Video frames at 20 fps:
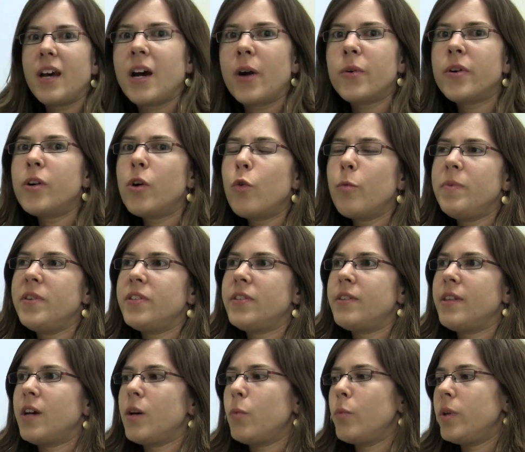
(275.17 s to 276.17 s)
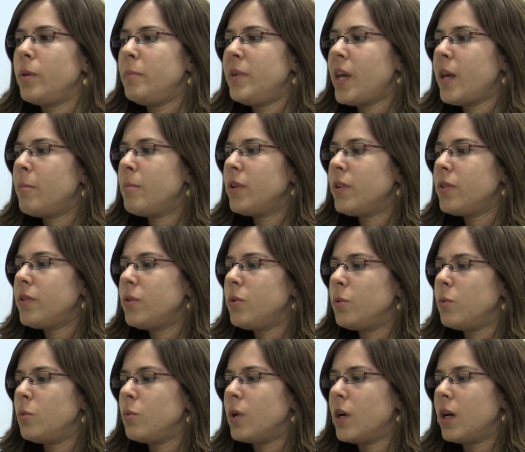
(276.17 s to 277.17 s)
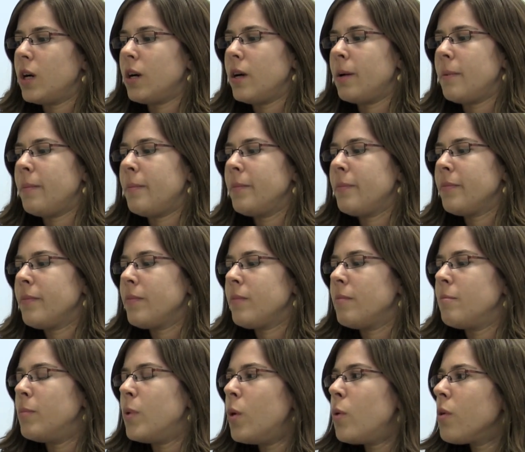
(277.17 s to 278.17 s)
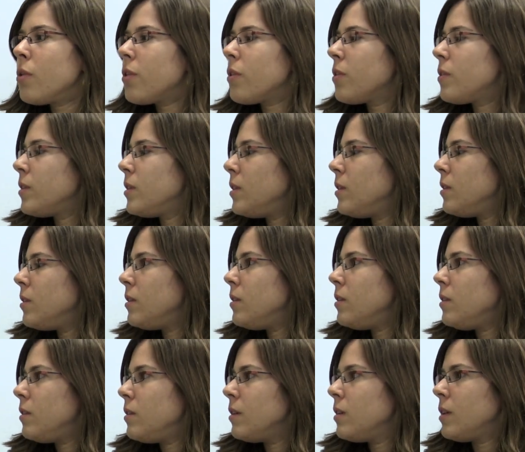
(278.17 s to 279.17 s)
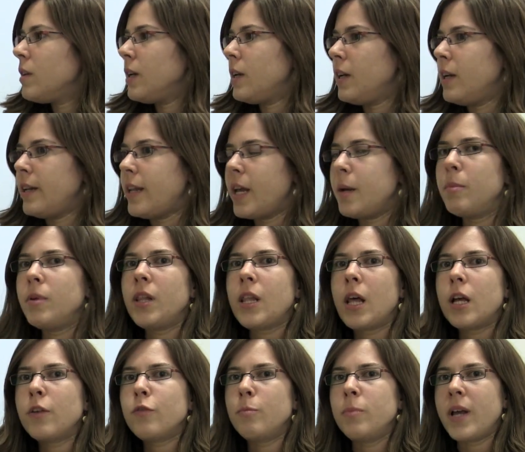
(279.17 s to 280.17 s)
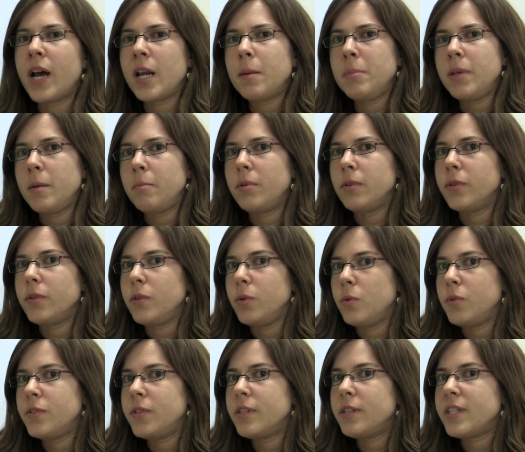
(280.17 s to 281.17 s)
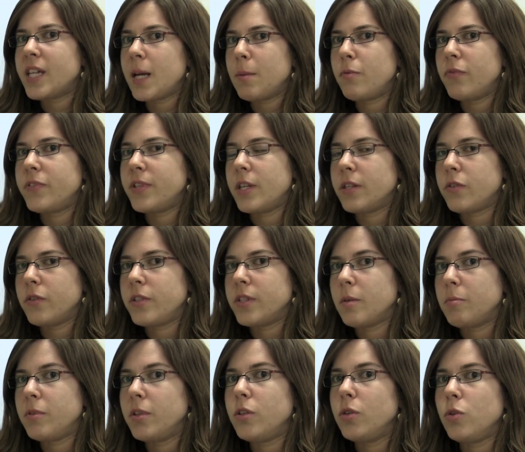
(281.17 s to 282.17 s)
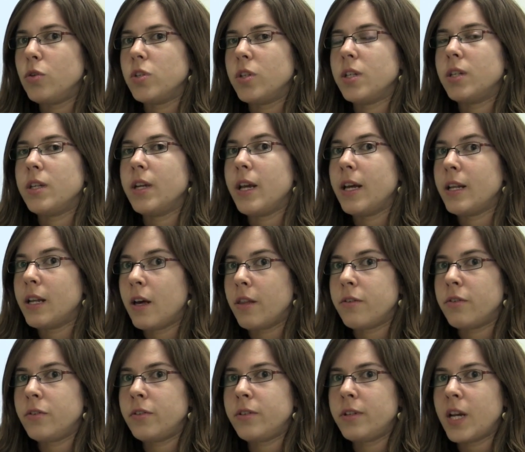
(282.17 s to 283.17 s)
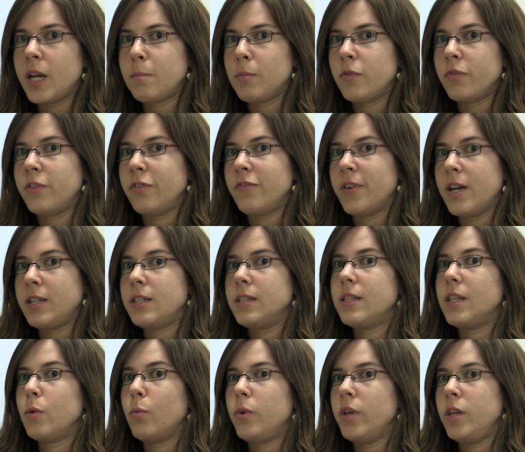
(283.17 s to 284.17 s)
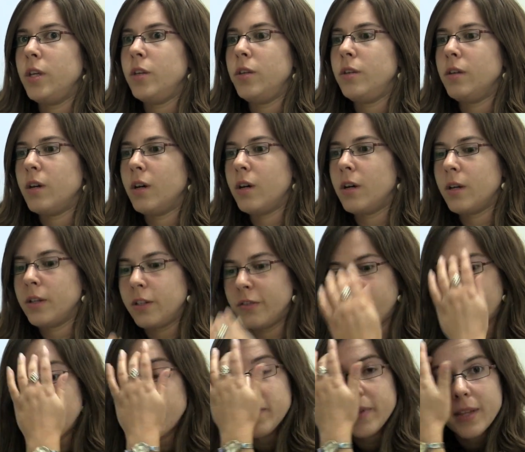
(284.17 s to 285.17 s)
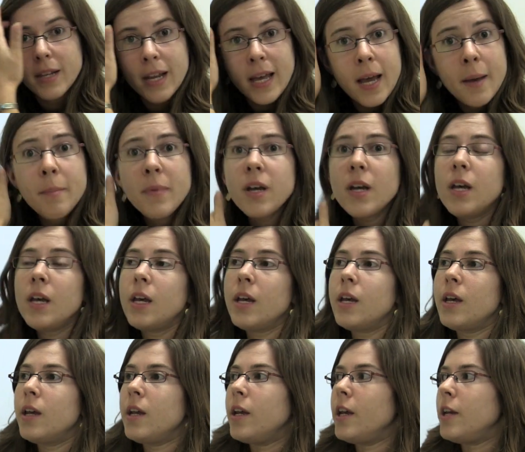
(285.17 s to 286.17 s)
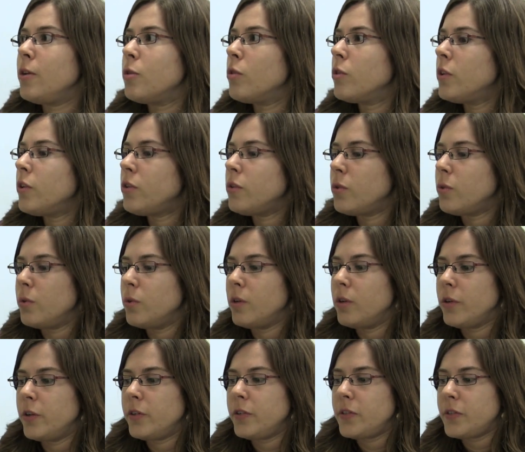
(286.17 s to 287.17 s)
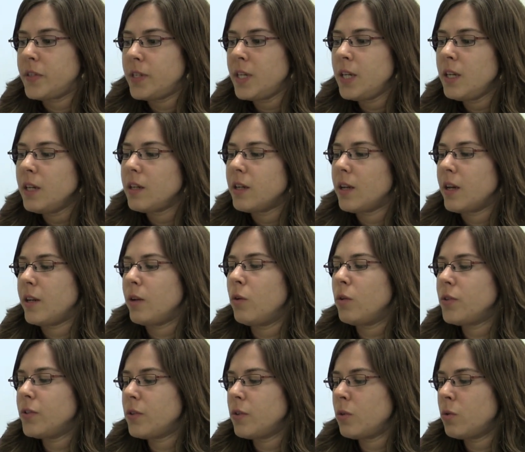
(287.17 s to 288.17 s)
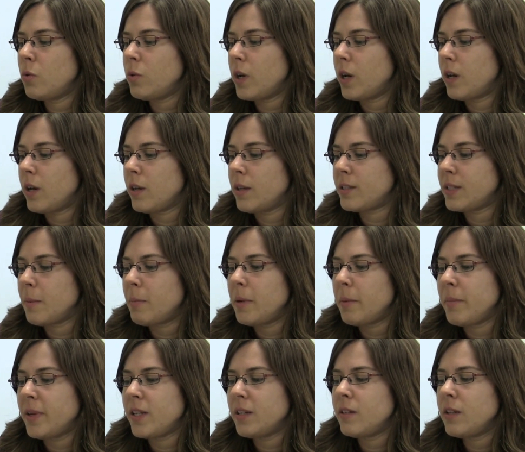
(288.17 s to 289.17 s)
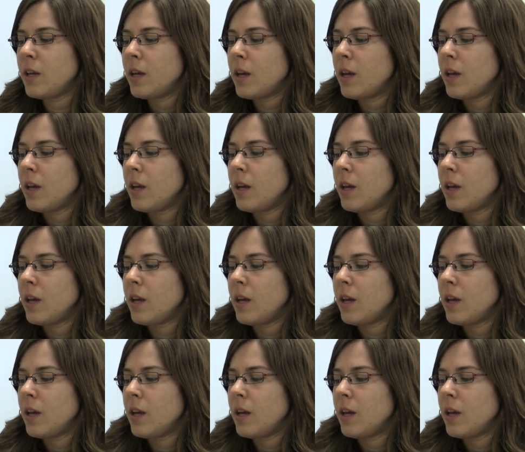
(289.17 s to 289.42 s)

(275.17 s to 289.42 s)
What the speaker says: Our hope is that we'd be able to both enable a lot of blind people to use this type of sensory substitution and other type of devices that we develop in the lab in order to learn to see, and also supplement